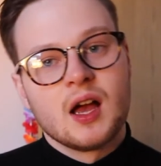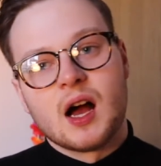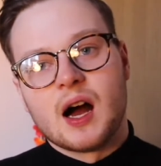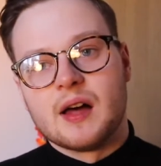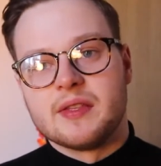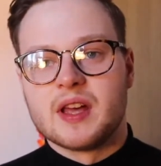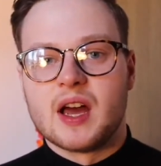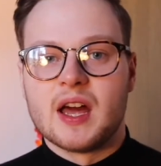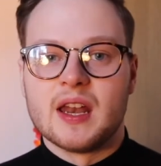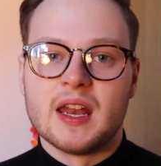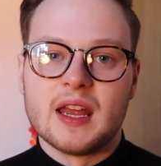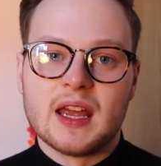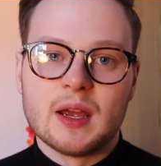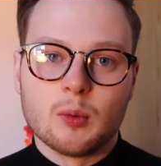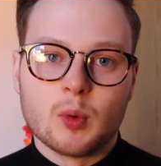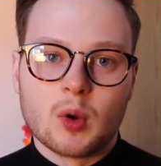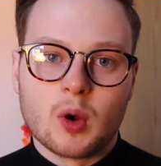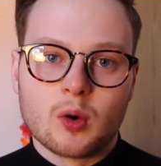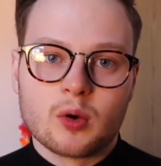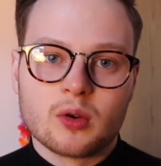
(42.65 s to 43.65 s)
and then
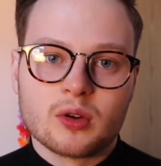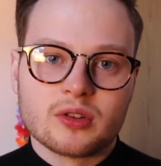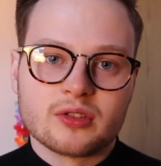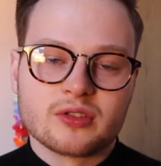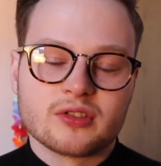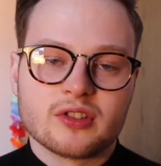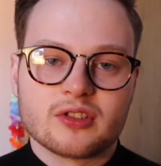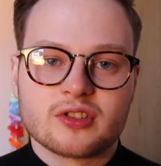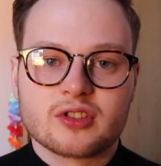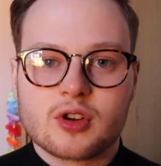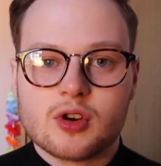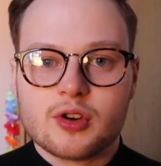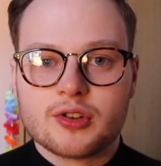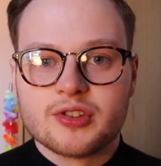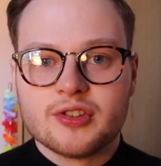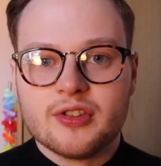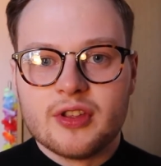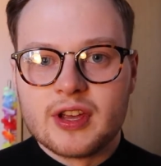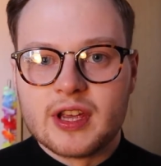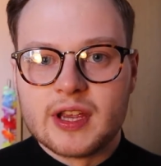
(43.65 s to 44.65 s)
we'll just
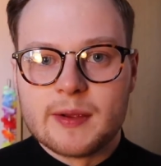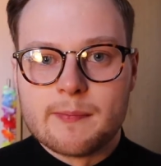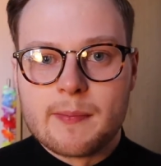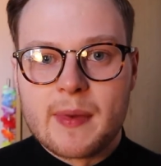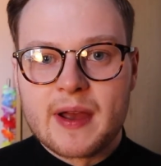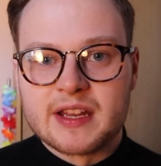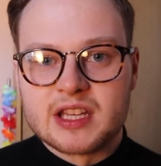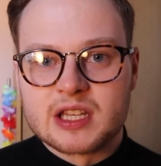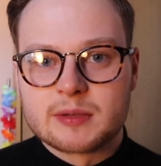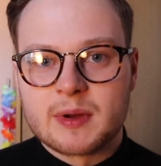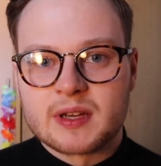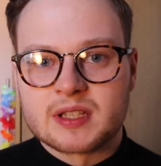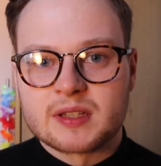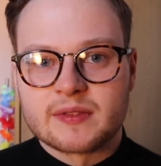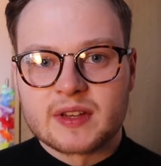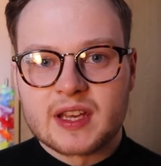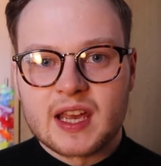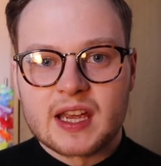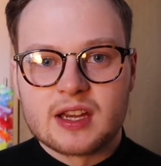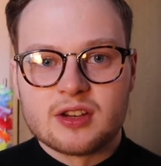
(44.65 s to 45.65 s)
discuss the main
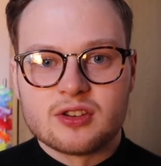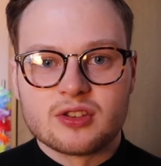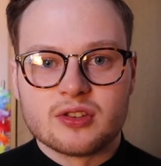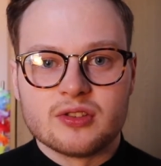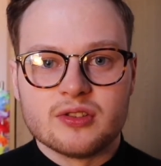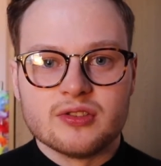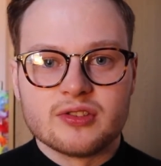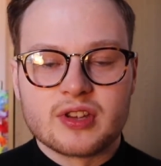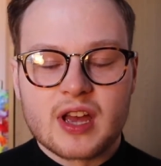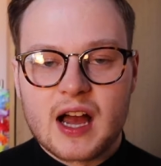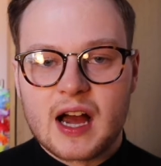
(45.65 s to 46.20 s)
specifications